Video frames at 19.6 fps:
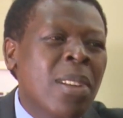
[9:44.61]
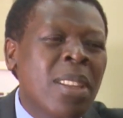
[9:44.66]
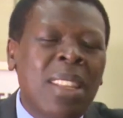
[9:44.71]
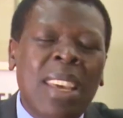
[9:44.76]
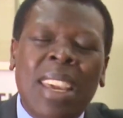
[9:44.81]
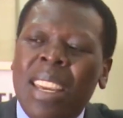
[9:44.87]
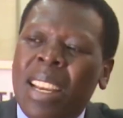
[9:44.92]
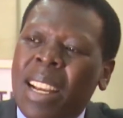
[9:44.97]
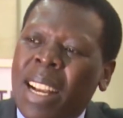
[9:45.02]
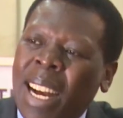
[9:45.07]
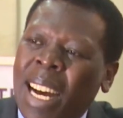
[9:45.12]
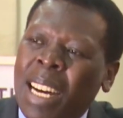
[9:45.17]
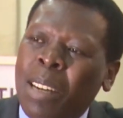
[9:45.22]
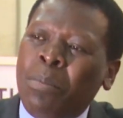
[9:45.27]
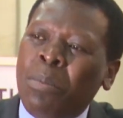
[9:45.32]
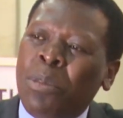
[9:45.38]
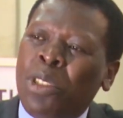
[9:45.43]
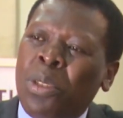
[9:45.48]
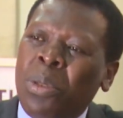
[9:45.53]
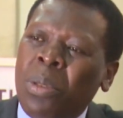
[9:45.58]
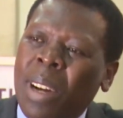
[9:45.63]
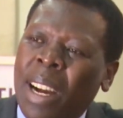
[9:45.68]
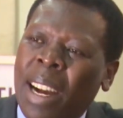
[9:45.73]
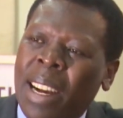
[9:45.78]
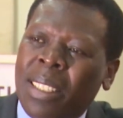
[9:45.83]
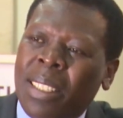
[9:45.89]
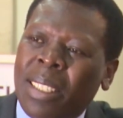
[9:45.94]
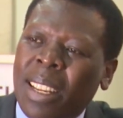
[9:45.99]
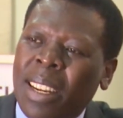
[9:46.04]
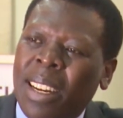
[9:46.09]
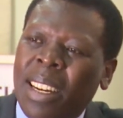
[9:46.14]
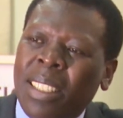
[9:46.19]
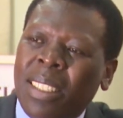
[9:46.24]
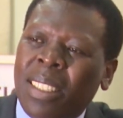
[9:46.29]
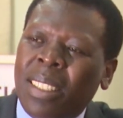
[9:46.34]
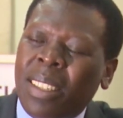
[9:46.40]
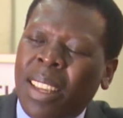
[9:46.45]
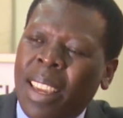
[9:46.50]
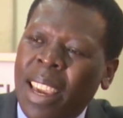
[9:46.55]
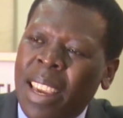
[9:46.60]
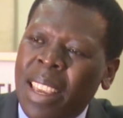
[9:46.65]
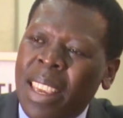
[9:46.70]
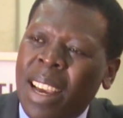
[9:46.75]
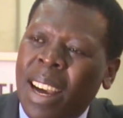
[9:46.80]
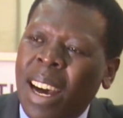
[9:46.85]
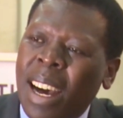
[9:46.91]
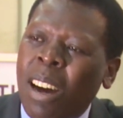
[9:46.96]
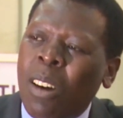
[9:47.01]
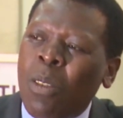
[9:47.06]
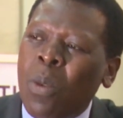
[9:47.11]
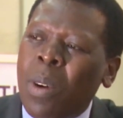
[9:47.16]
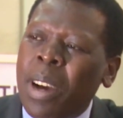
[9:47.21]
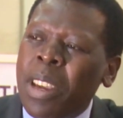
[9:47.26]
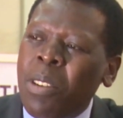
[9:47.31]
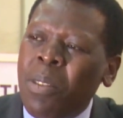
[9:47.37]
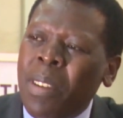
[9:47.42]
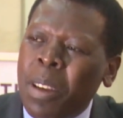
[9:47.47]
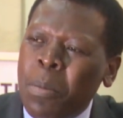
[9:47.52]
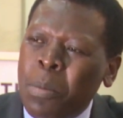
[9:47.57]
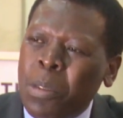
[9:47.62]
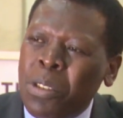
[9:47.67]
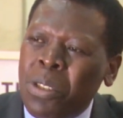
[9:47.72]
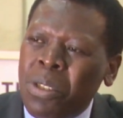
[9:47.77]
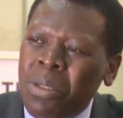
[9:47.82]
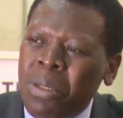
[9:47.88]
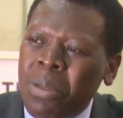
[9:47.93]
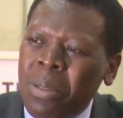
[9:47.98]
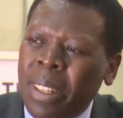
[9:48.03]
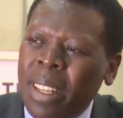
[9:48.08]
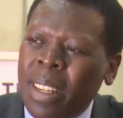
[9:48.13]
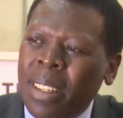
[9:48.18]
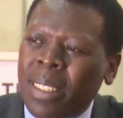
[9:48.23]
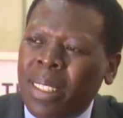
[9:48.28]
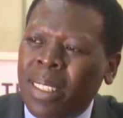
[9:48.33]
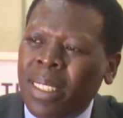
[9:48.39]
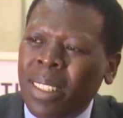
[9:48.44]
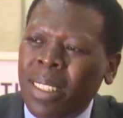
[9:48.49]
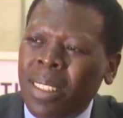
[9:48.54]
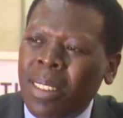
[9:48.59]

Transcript: They come to ask us, Kenya, how were you able to do this